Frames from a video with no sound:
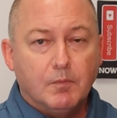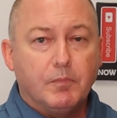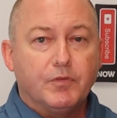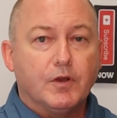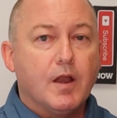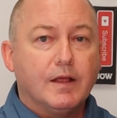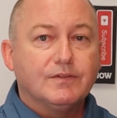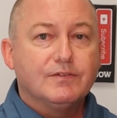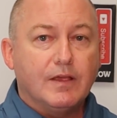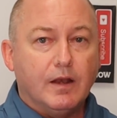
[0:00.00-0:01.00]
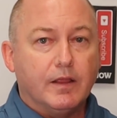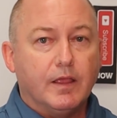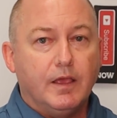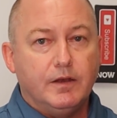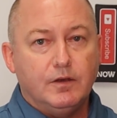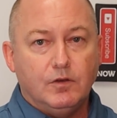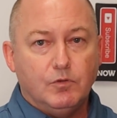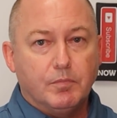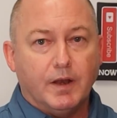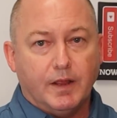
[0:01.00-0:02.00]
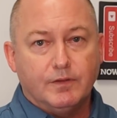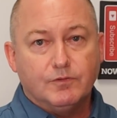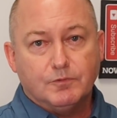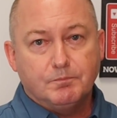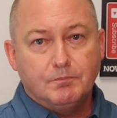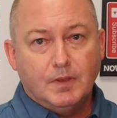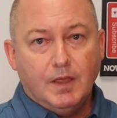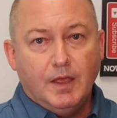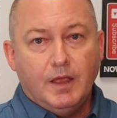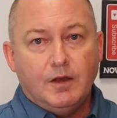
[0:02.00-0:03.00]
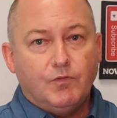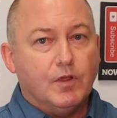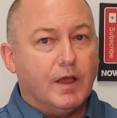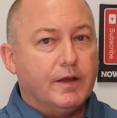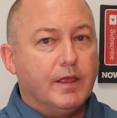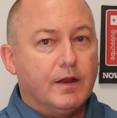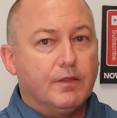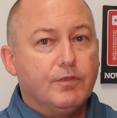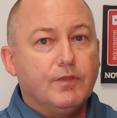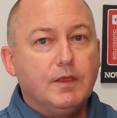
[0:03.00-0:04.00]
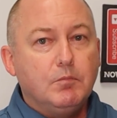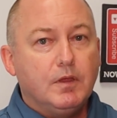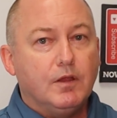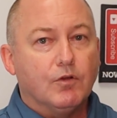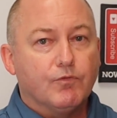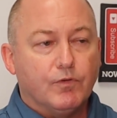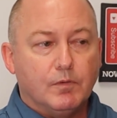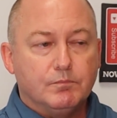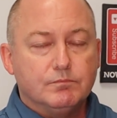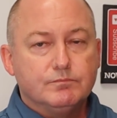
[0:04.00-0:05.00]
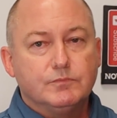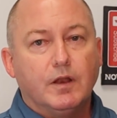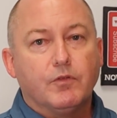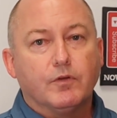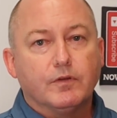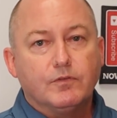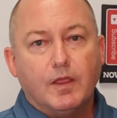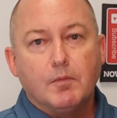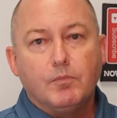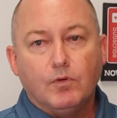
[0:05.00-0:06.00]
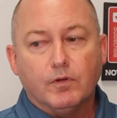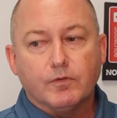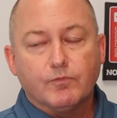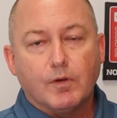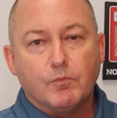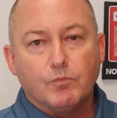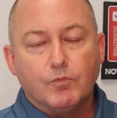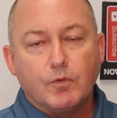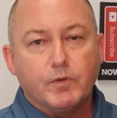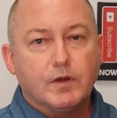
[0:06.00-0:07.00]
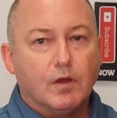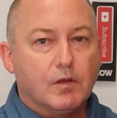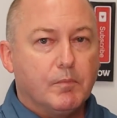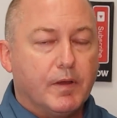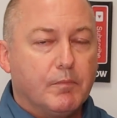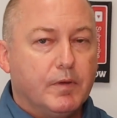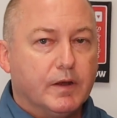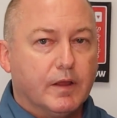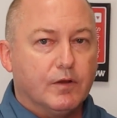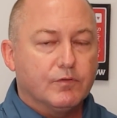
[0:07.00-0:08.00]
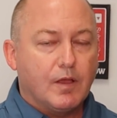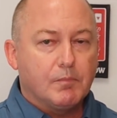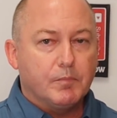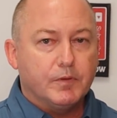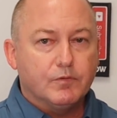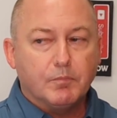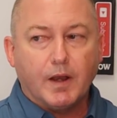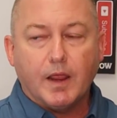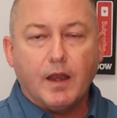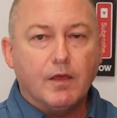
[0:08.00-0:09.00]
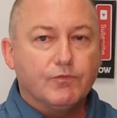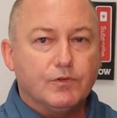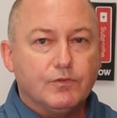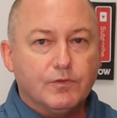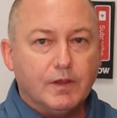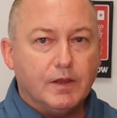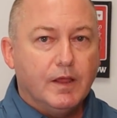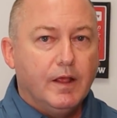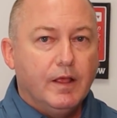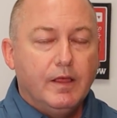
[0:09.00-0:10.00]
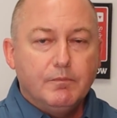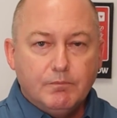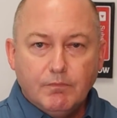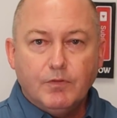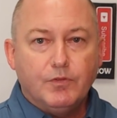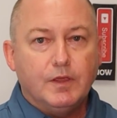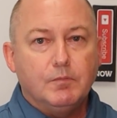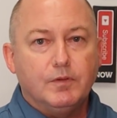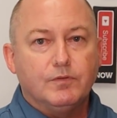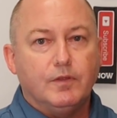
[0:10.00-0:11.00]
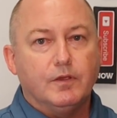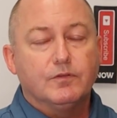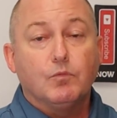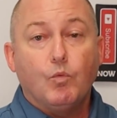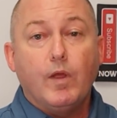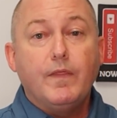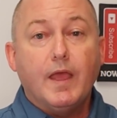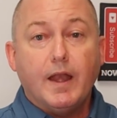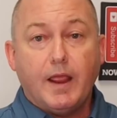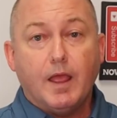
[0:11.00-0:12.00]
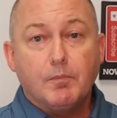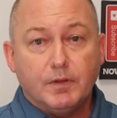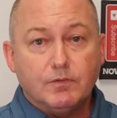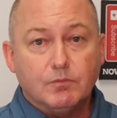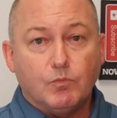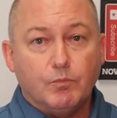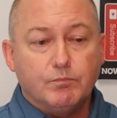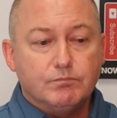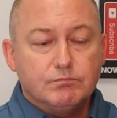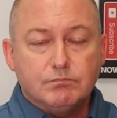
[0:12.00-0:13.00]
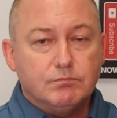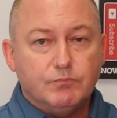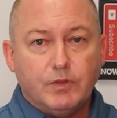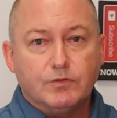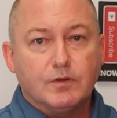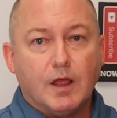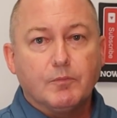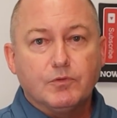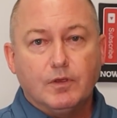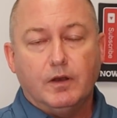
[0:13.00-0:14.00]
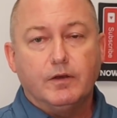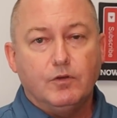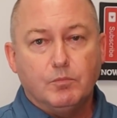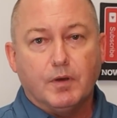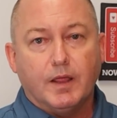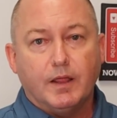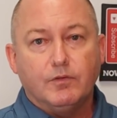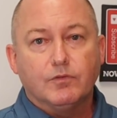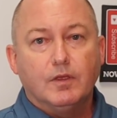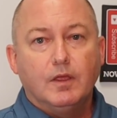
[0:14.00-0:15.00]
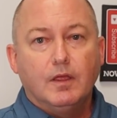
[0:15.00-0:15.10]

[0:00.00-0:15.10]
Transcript: but they're not selling any new plans. And if you kind of get a theme here from the other example, or from when we talk about Medicare supplements, Plan Fs and C, the theme is this: when that happens, they stop selling new plans,